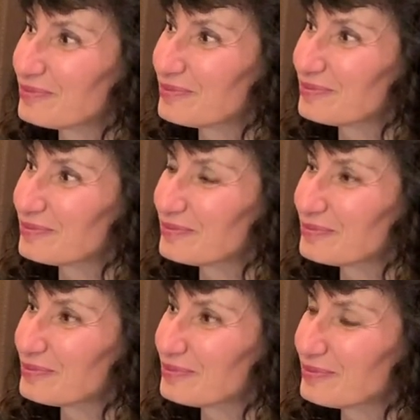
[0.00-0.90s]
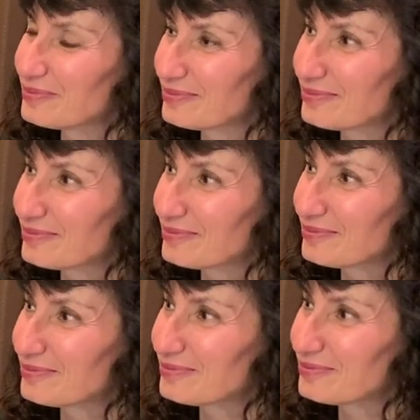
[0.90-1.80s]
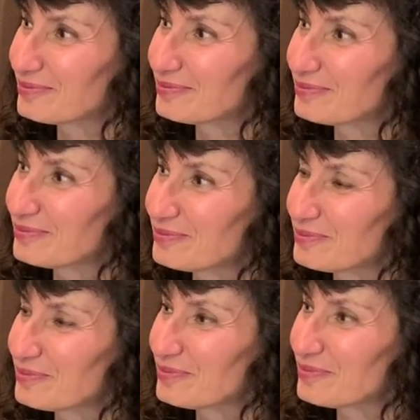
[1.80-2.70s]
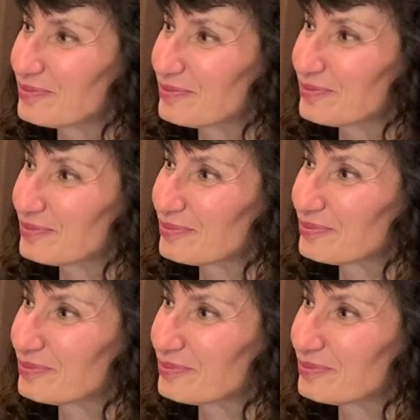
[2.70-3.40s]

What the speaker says: (silent)